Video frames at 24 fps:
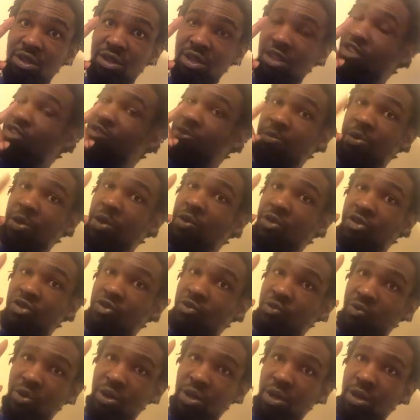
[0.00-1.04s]
The
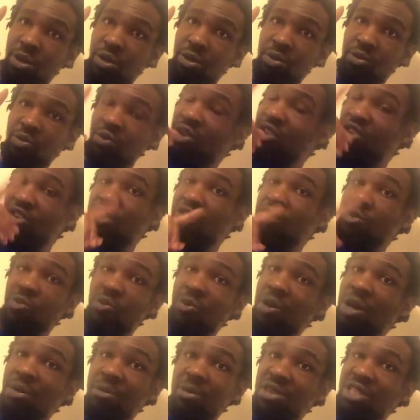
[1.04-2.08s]
spiritual realm, which is the
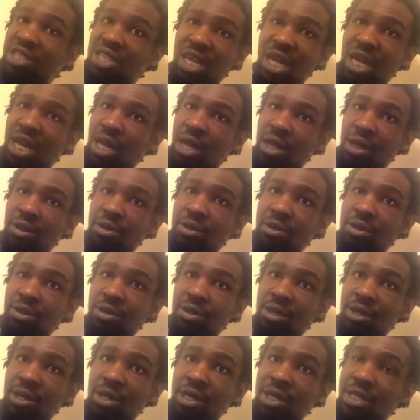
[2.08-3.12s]
realm of time.
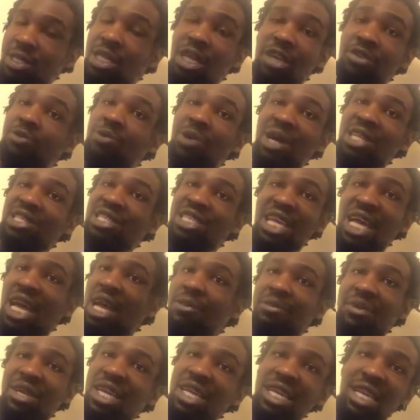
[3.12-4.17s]
That's why
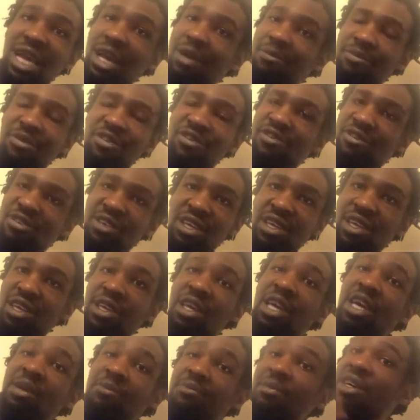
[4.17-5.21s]
time cannot be seen,
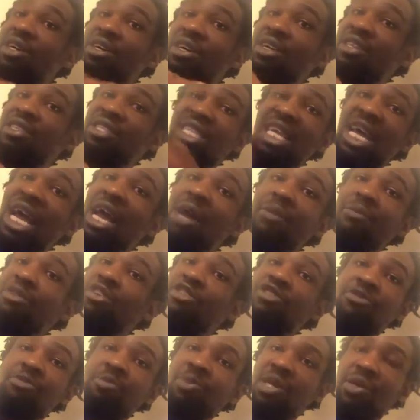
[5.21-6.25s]
because time
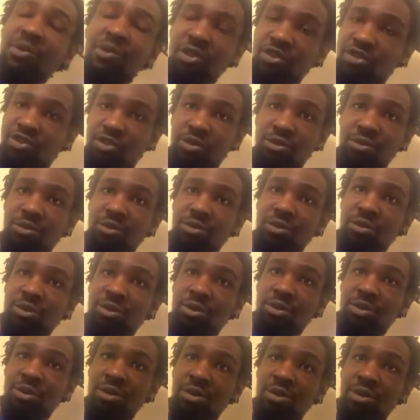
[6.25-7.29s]
is spiritual.
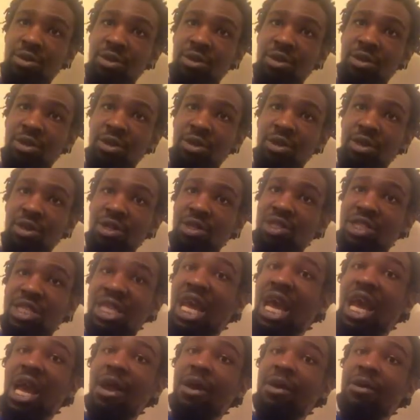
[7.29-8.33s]

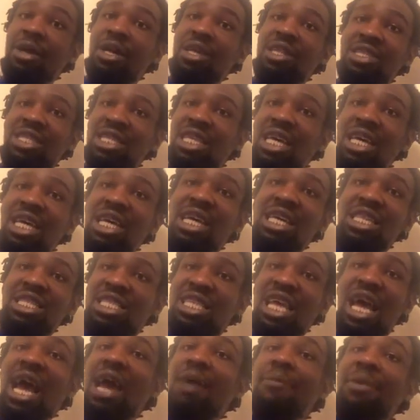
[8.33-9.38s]
Time
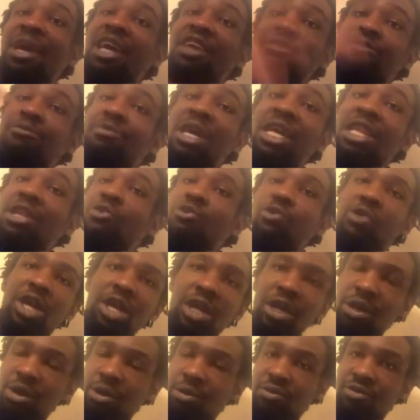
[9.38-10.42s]
has many
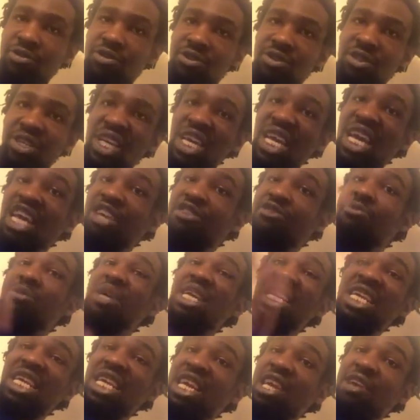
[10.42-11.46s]
realms, has
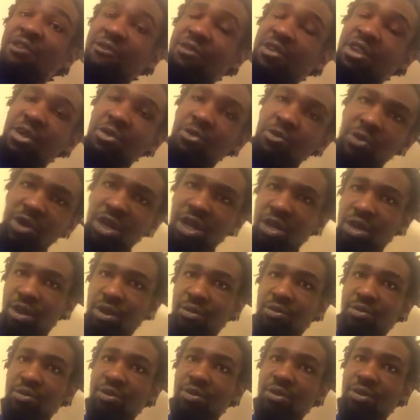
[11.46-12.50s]
many infinite realms,
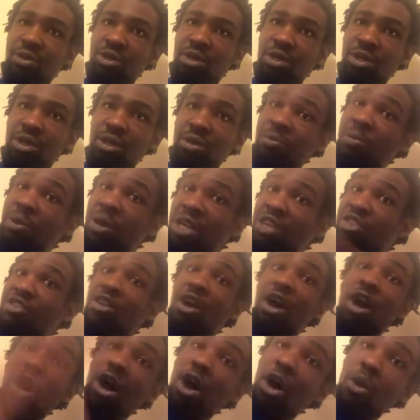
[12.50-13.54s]
but it's
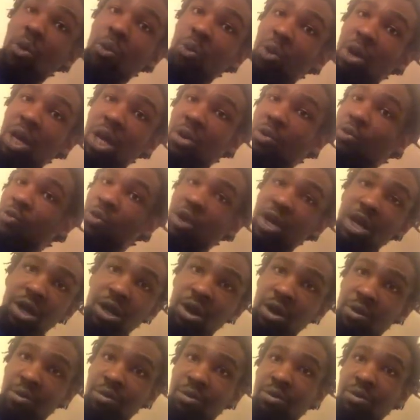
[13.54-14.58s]
all one realm